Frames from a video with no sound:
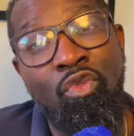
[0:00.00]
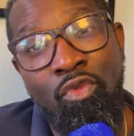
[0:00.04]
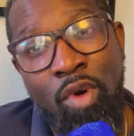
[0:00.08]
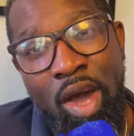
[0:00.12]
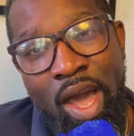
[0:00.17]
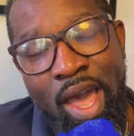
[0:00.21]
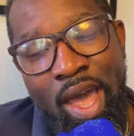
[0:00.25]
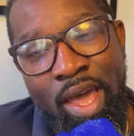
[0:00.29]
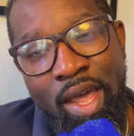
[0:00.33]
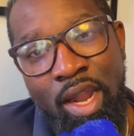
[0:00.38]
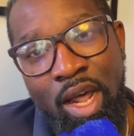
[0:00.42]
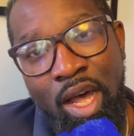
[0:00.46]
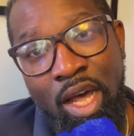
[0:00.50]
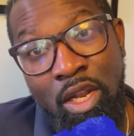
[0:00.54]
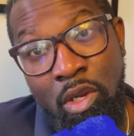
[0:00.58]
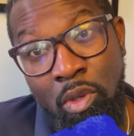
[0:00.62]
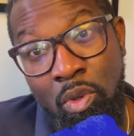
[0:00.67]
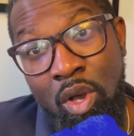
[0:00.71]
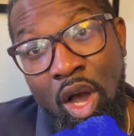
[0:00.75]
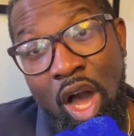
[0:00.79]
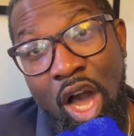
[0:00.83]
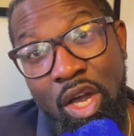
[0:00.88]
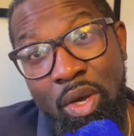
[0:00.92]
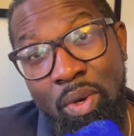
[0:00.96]

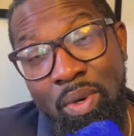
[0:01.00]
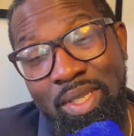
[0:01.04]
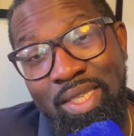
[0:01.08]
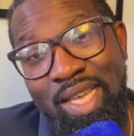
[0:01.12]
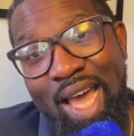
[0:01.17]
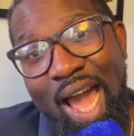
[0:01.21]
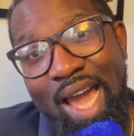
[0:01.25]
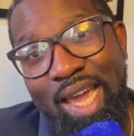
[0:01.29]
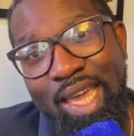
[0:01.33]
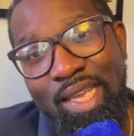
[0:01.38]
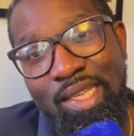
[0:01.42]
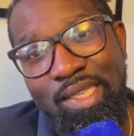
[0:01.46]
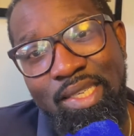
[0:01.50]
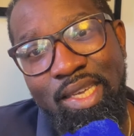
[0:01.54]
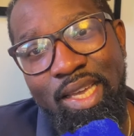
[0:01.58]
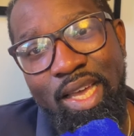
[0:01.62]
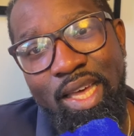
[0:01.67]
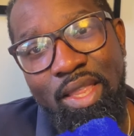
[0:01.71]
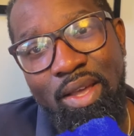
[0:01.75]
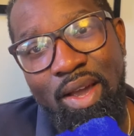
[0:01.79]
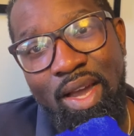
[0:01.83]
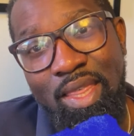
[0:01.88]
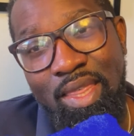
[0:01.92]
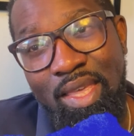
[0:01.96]
Lukaku attacking
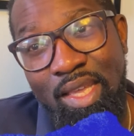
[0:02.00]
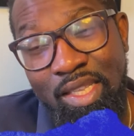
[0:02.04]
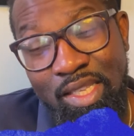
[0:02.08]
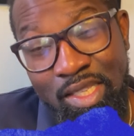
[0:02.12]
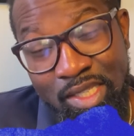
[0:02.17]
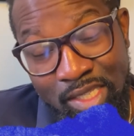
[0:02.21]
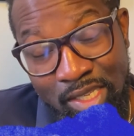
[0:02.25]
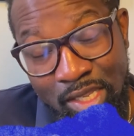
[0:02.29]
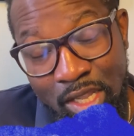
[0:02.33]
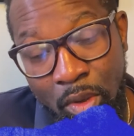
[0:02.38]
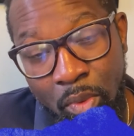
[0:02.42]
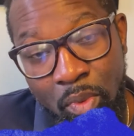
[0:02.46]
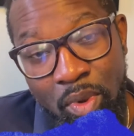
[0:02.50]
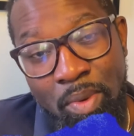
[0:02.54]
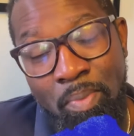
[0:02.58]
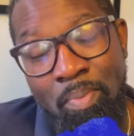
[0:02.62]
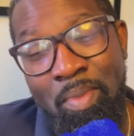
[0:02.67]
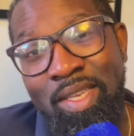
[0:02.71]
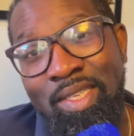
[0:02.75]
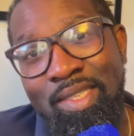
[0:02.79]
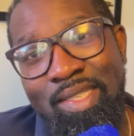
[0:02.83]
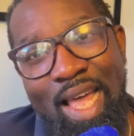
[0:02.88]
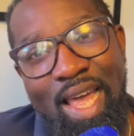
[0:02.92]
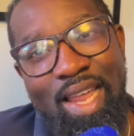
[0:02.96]
together, I think still we
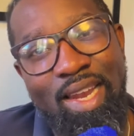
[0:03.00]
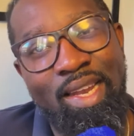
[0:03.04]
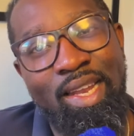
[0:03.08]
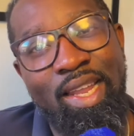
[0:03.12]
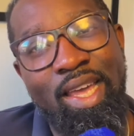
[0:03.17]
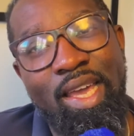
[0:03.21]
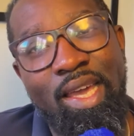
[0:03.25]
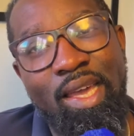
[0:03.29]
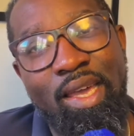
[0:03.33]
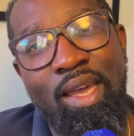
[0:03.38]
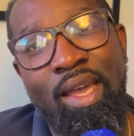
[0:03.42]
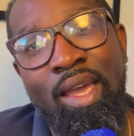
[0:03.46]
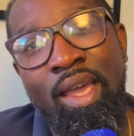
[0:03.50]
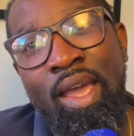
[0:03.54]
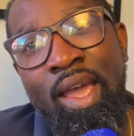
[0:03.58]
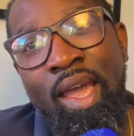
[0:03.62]
missed that link.